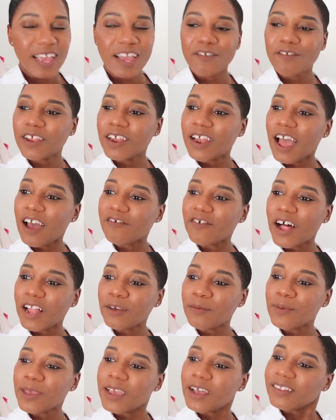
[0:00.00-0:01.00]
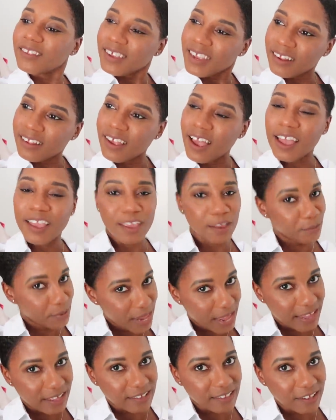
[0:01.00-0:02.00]
If you're not following me on TikTok, you're
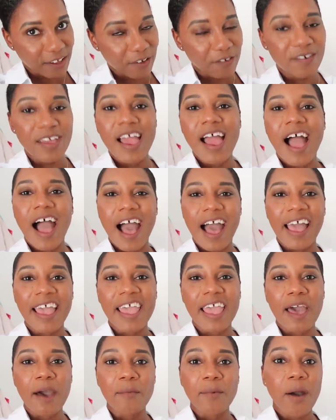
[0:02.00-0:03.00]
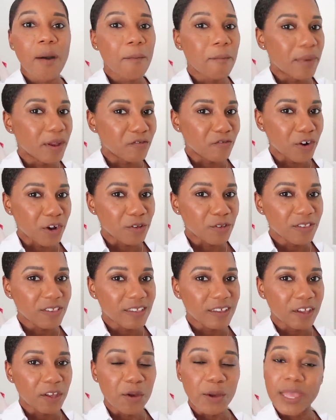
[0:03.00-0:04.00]
playing yourself. I am Monroe
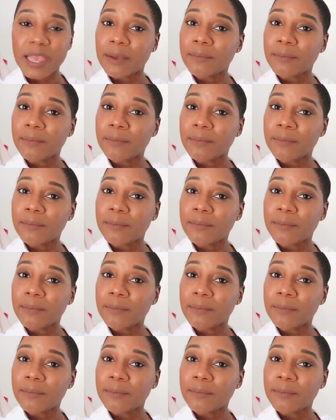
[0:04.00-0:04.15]
Steele,